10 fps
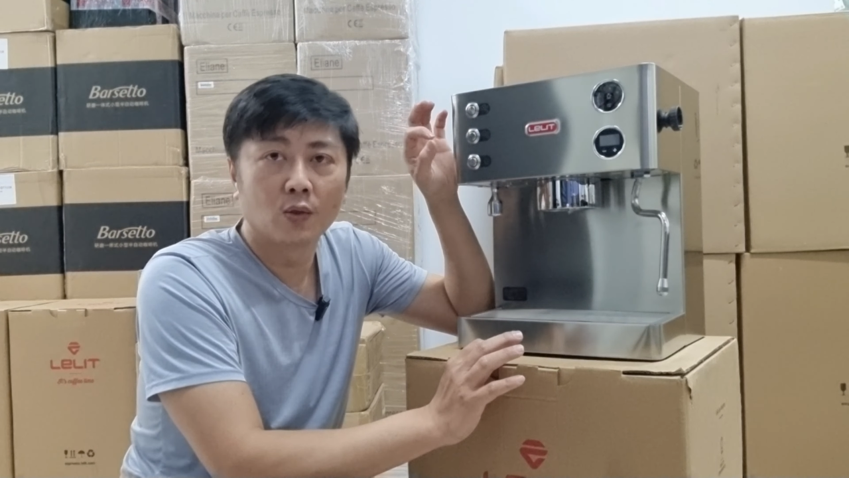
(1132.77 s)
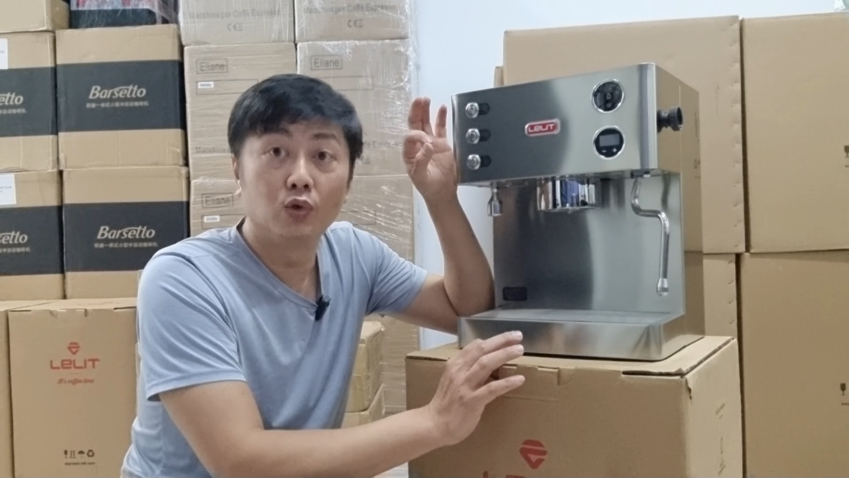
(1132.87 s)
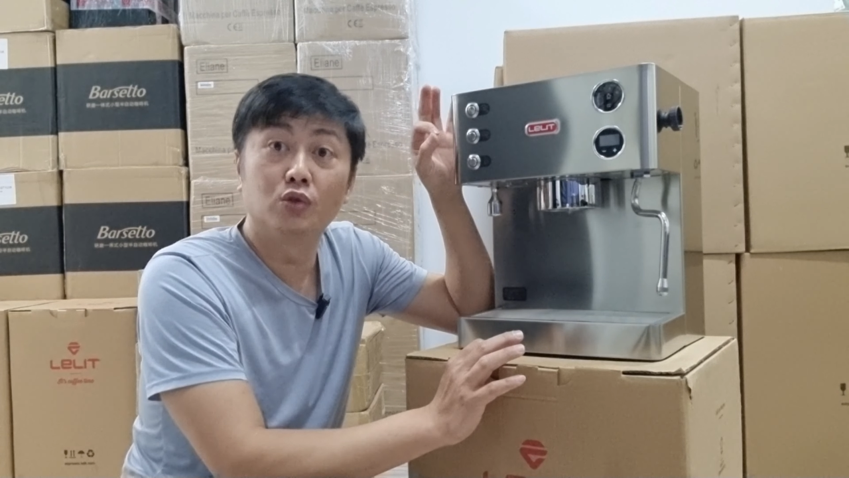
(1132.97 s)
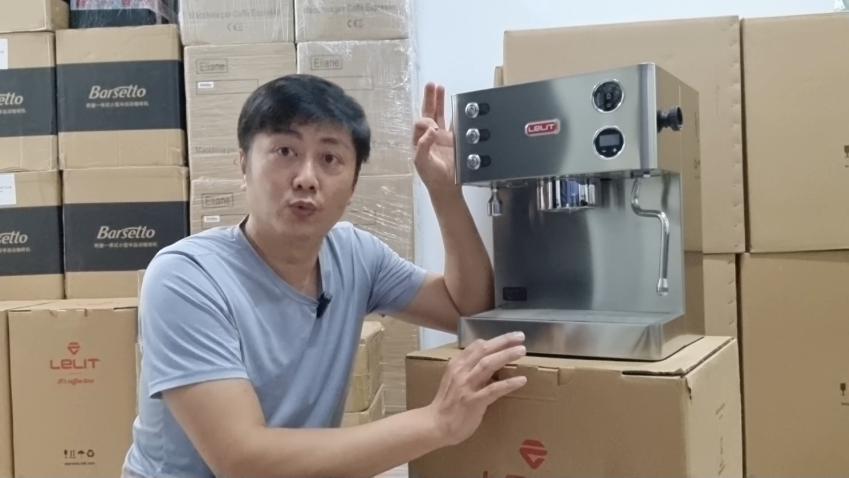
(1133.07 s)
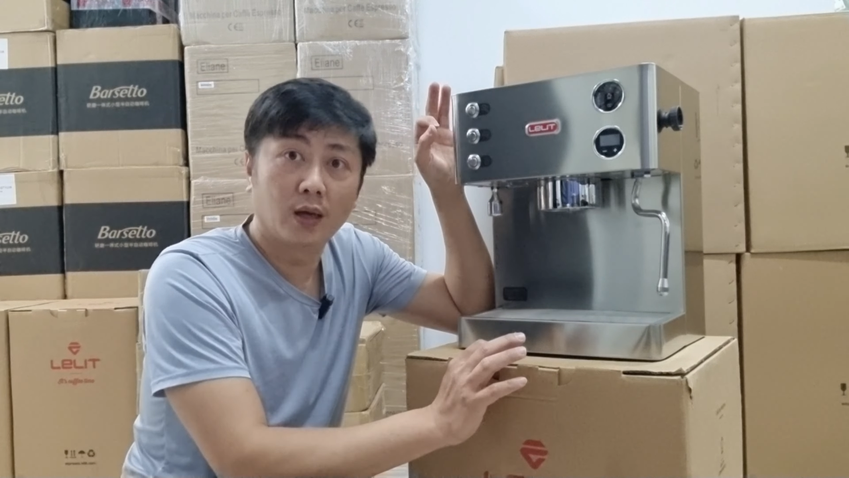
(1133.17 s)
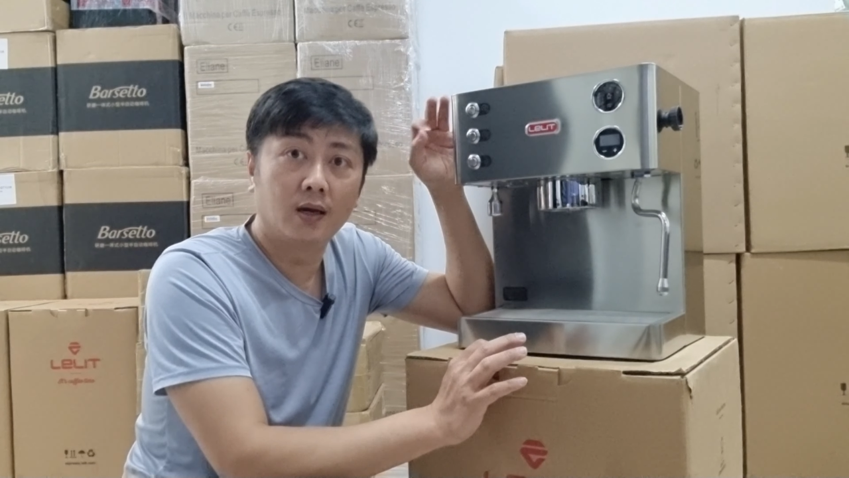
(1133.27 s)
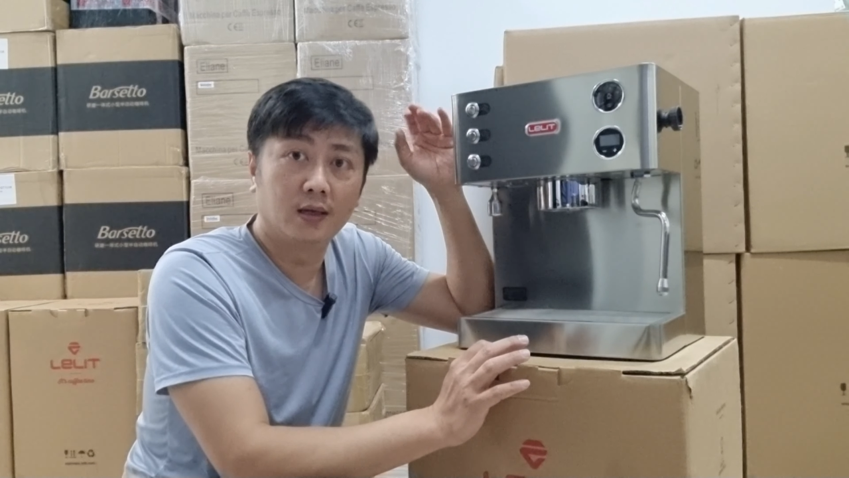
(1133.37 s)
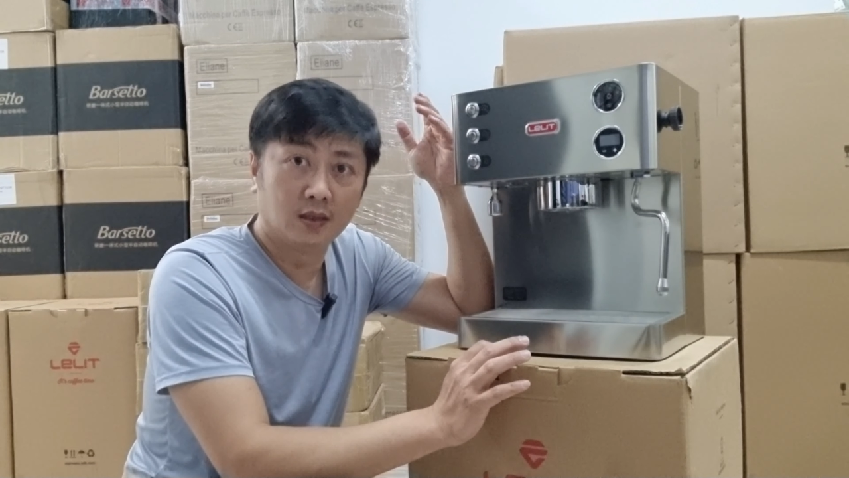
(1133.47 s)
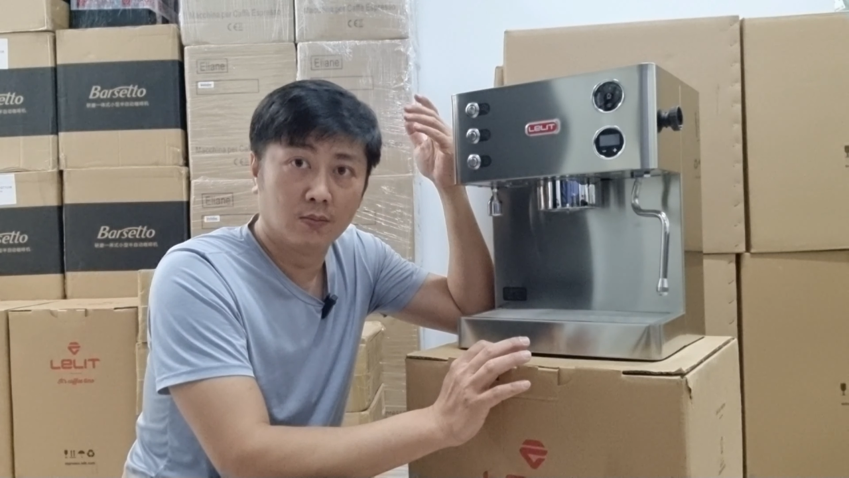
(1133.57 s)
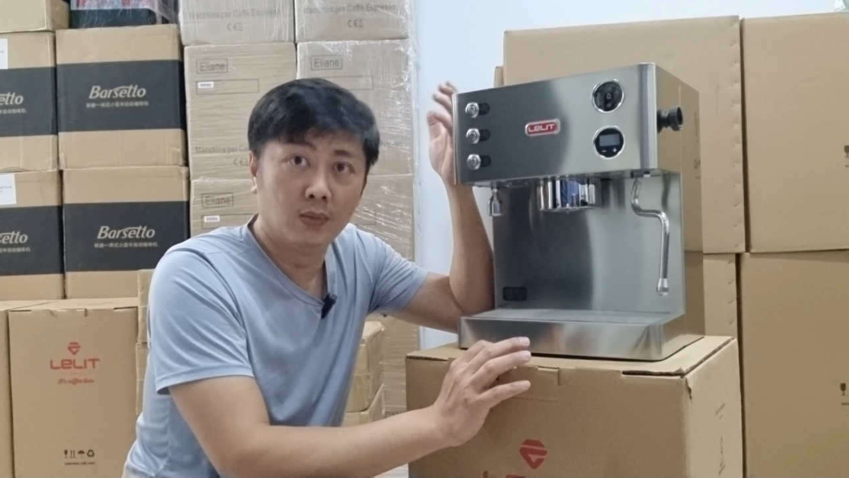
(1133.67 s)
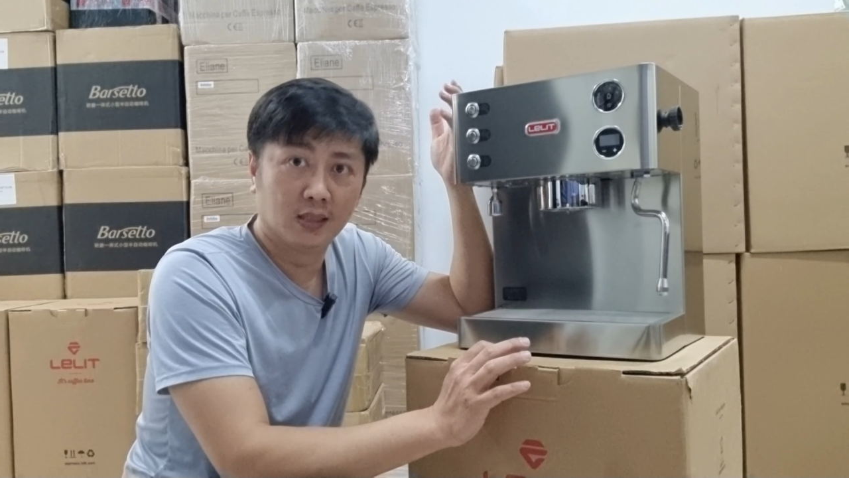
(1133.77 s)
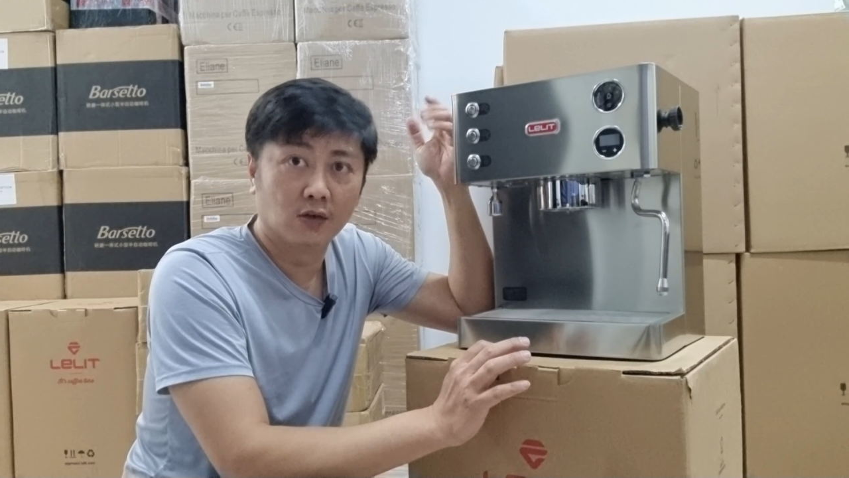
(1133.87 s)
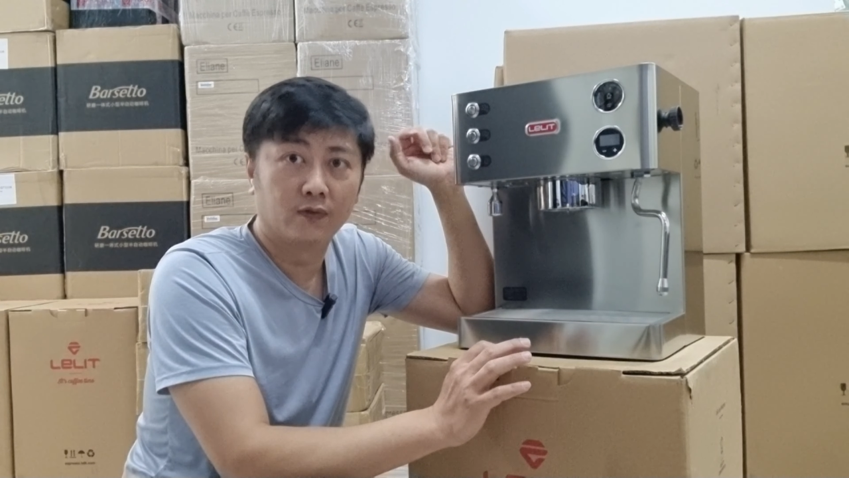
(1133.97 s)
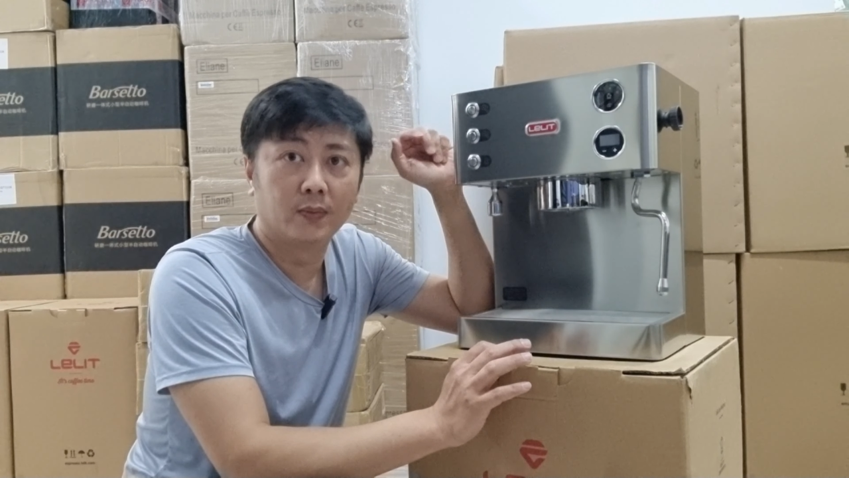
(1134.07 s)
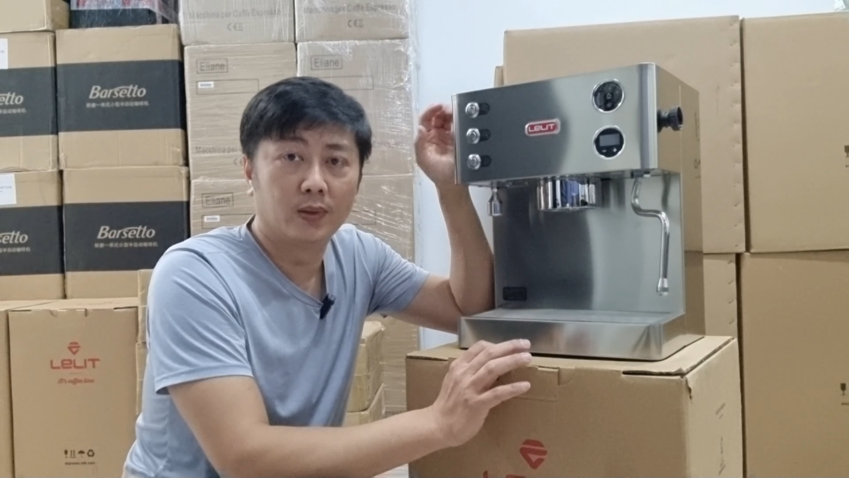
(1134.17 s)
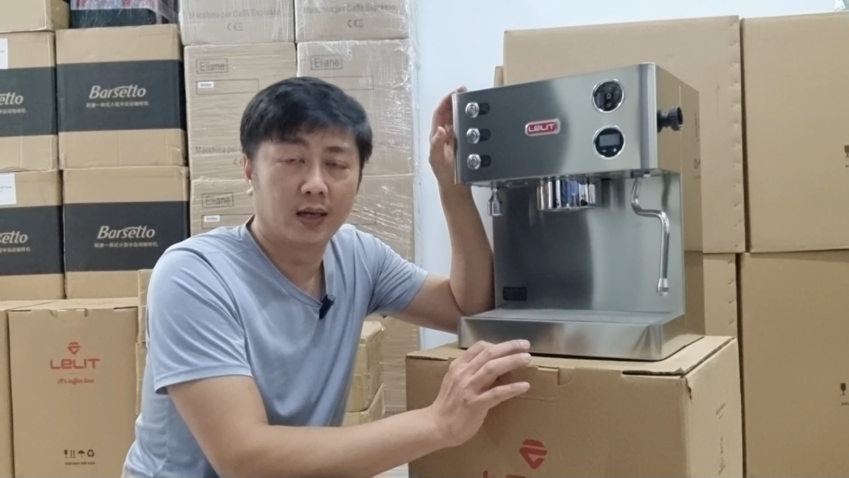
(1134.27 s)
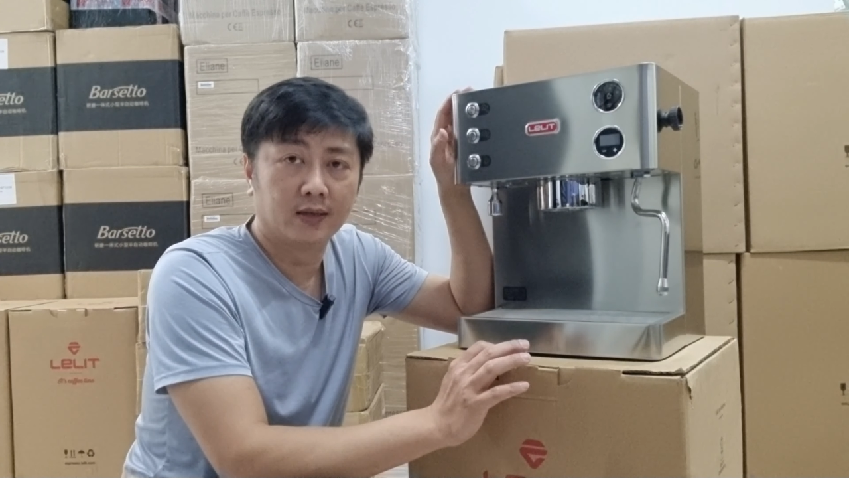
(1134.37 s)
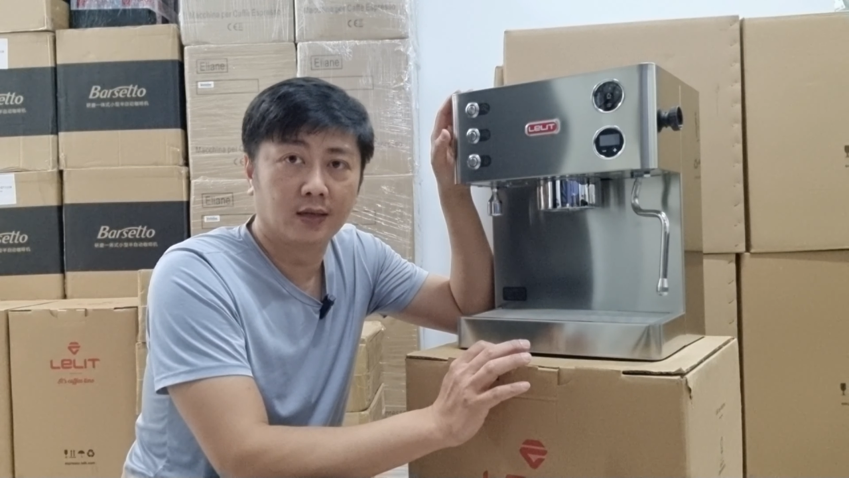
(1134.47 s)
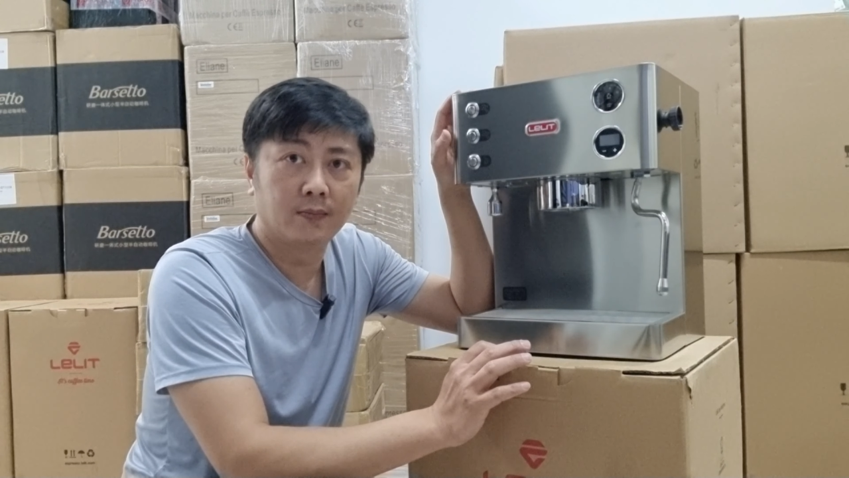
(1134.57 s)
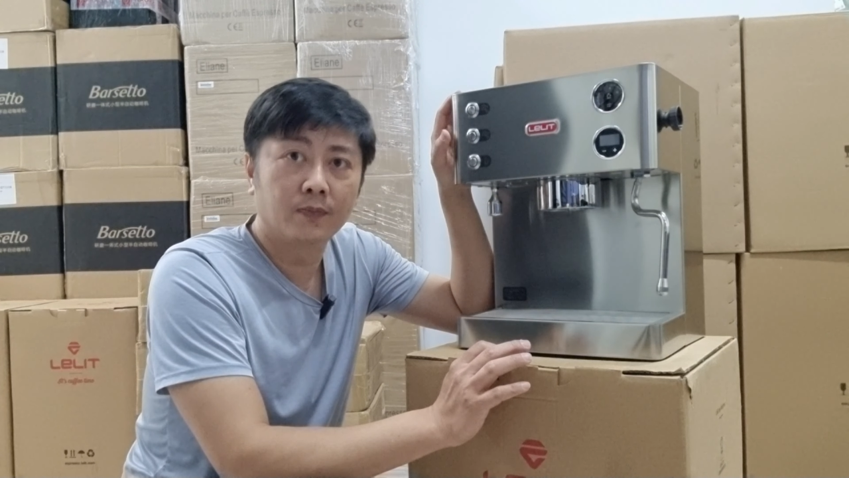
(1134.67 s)
which we are in the midst of
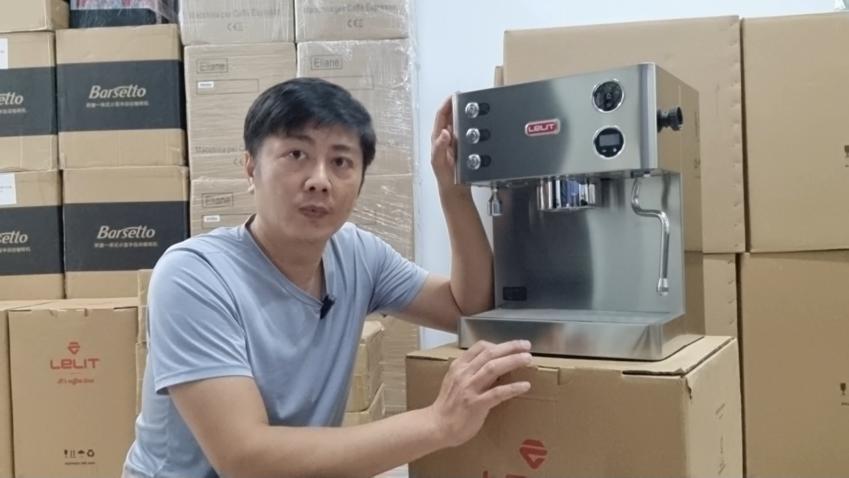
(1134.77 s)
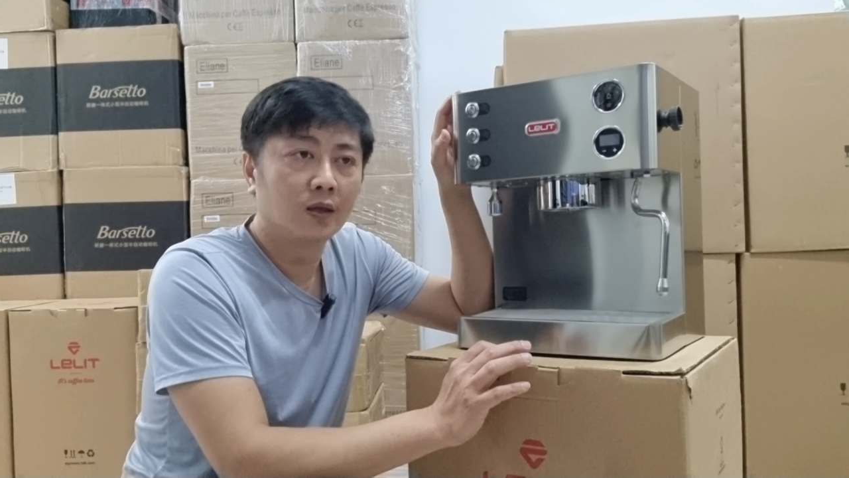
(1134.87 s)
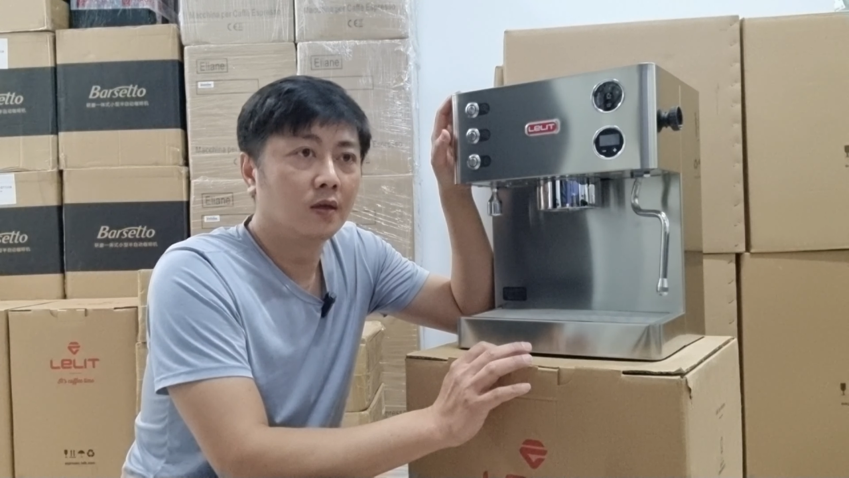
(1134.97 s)
applying them.